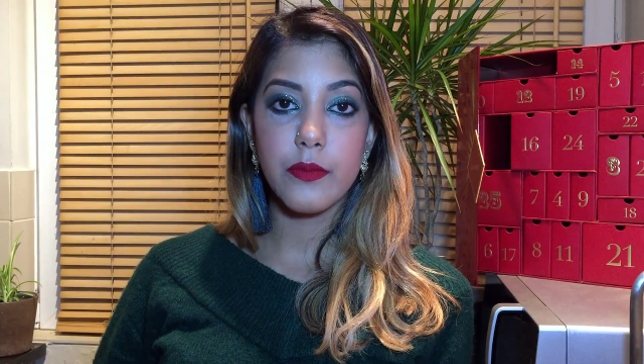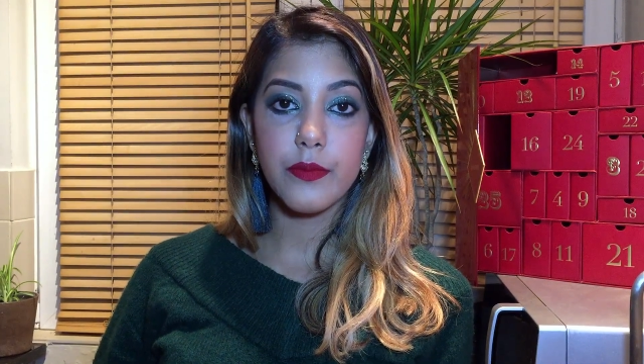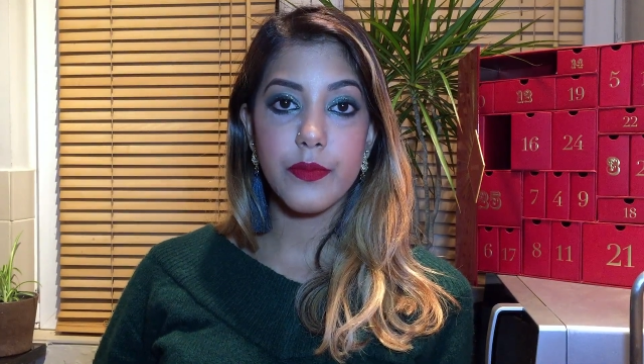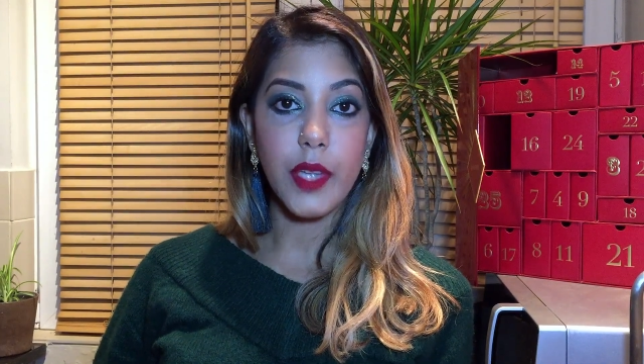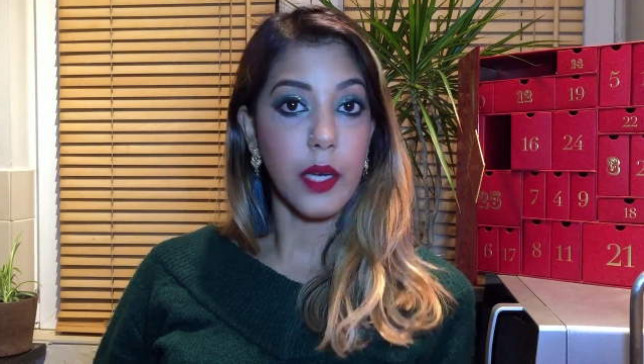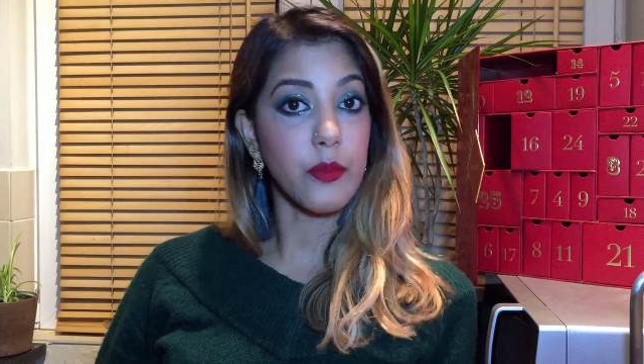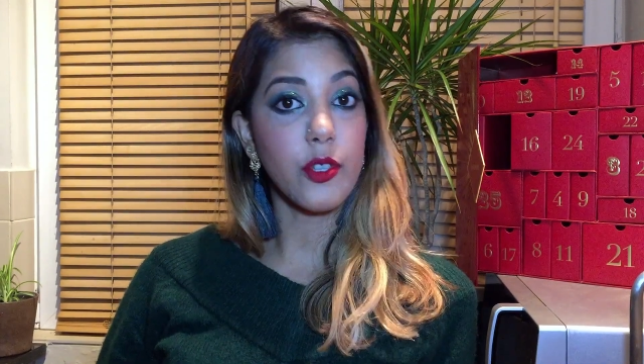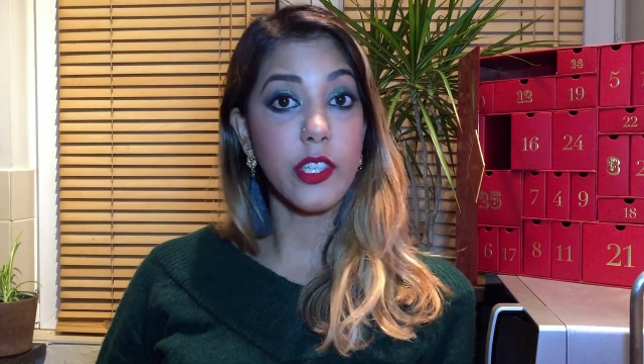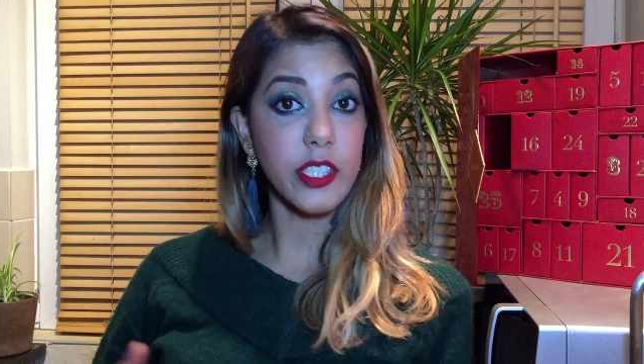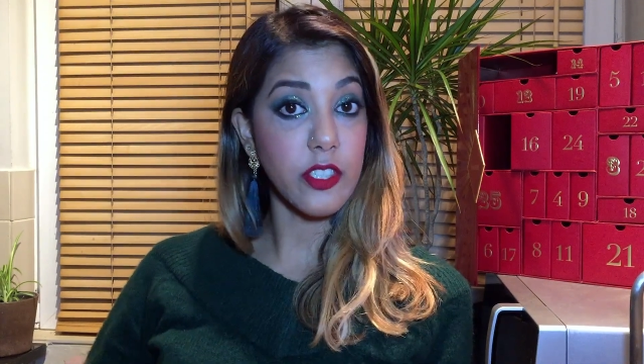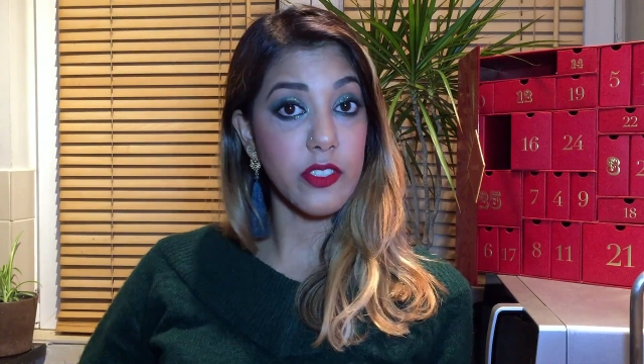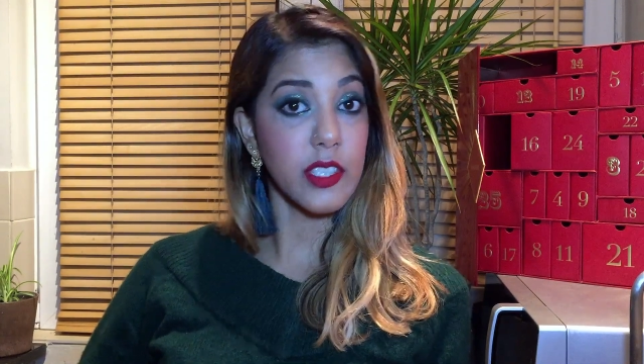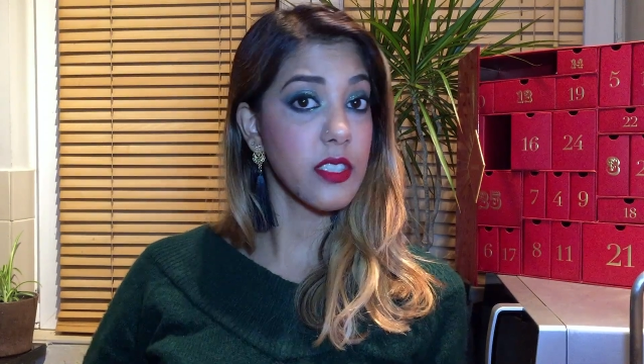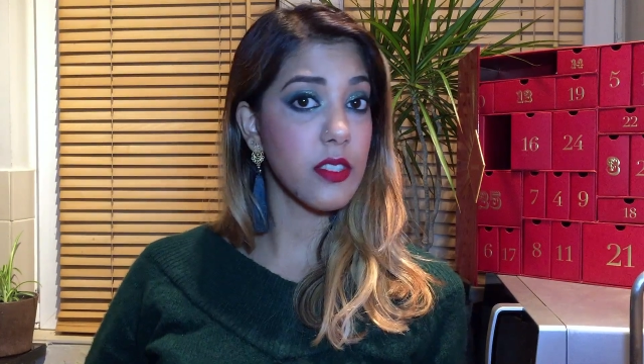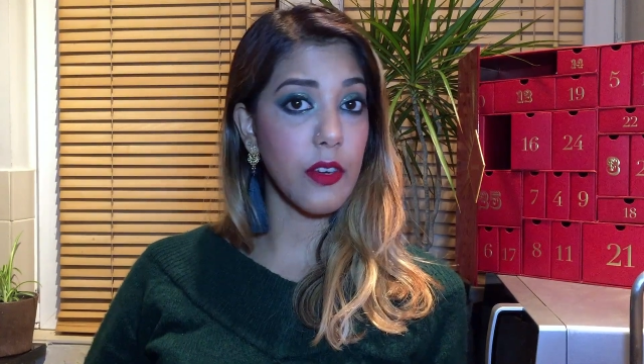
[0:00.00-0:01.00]
I'm going to
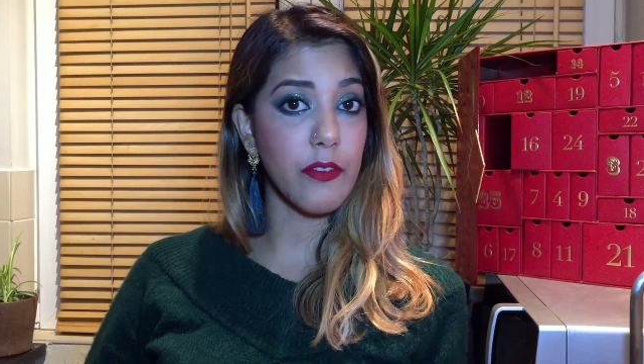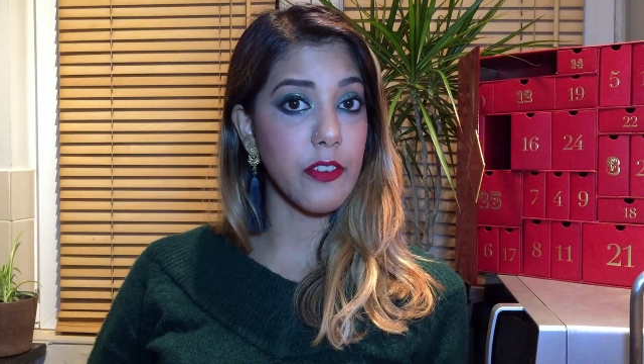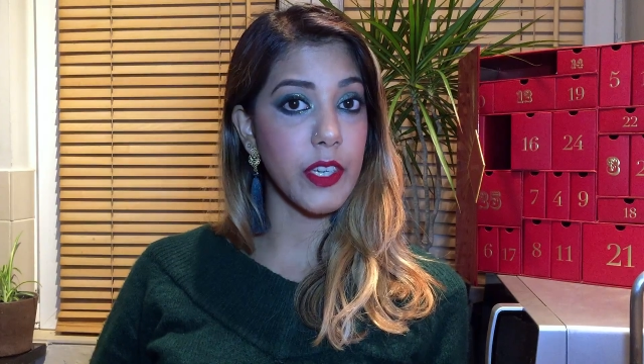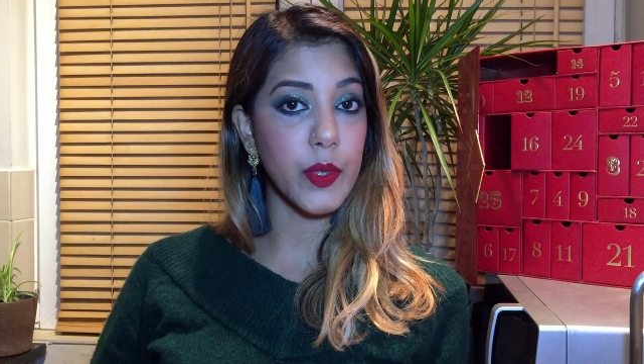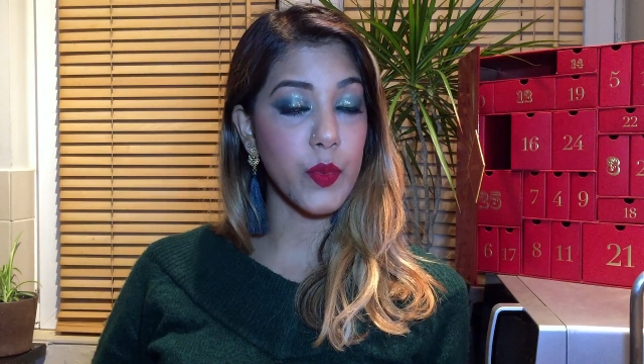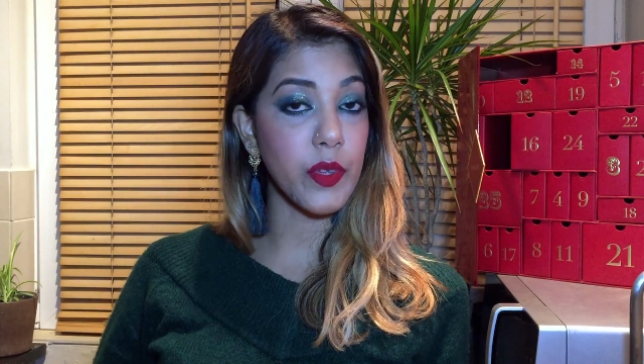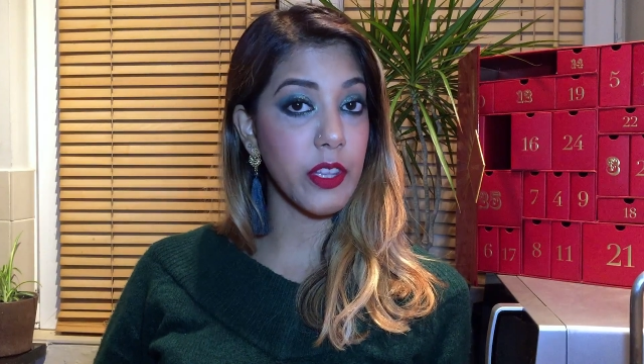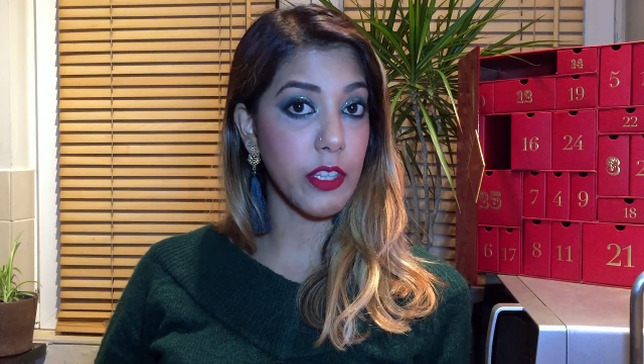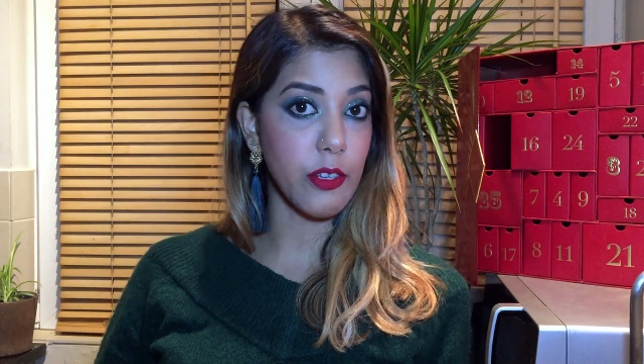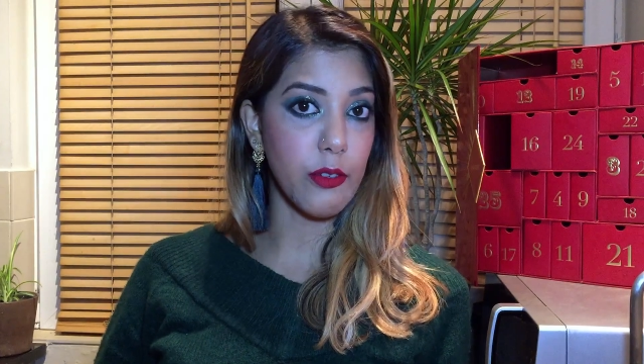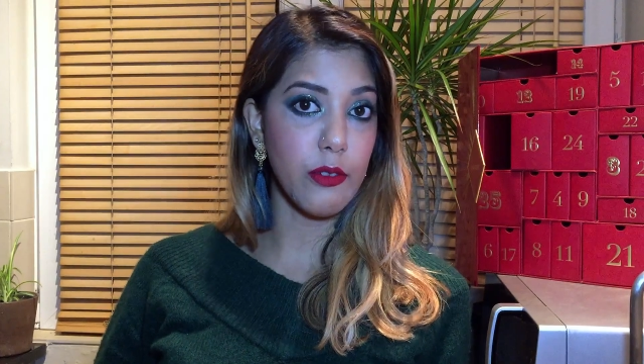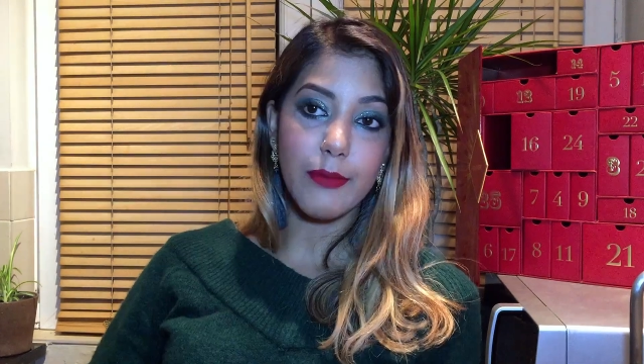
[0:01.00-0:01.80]
discover it with you.